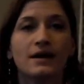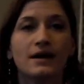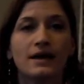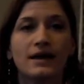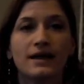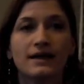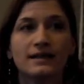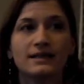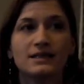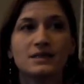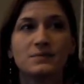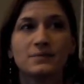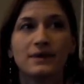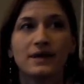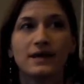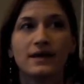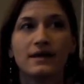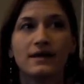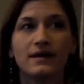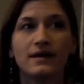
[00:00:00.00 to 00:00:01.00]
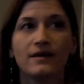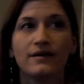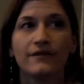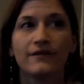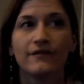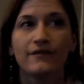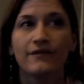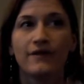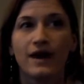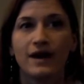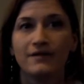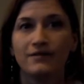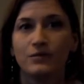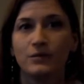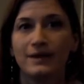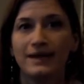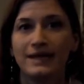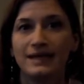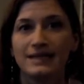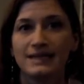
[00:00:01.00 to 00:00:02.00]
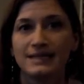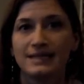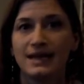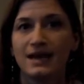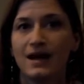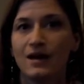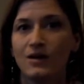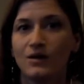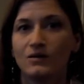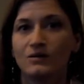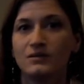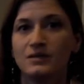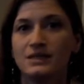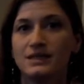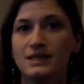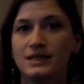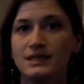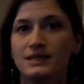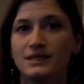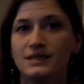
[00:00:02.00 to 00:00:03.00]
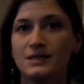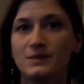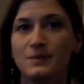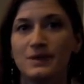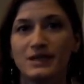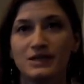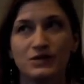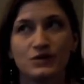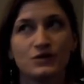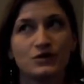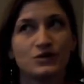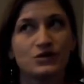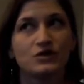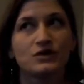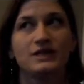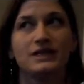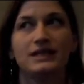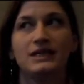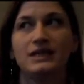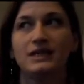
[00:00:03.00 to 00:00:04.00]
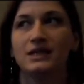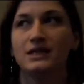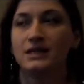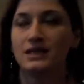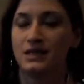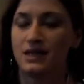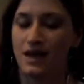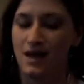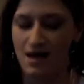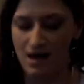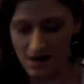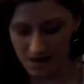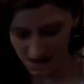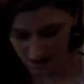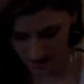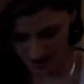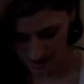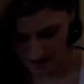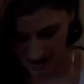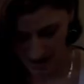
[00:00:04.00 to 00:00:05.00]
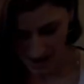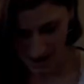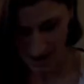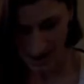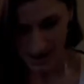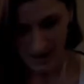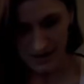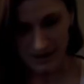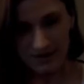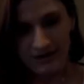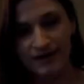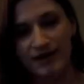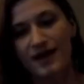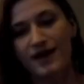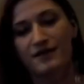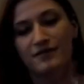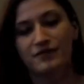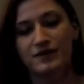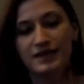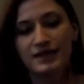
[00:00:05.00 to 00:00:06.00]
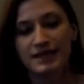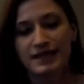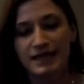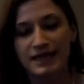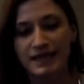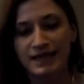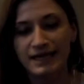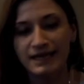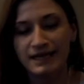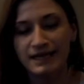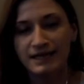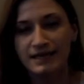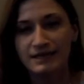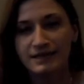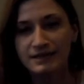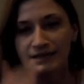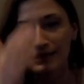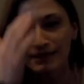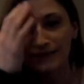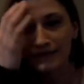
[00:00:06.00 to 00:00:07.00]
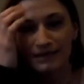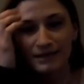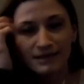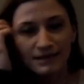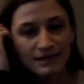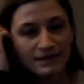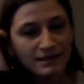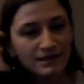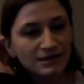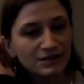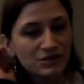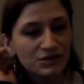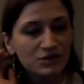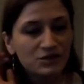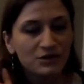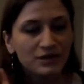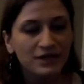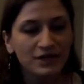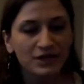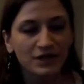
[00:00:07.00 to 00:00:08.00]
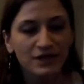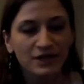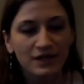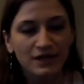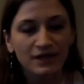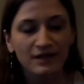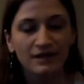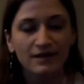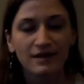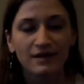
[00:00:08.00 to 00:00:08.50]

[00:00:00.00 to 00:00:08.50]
And it's been 5 weeks now since my surgery, and everything is doing good.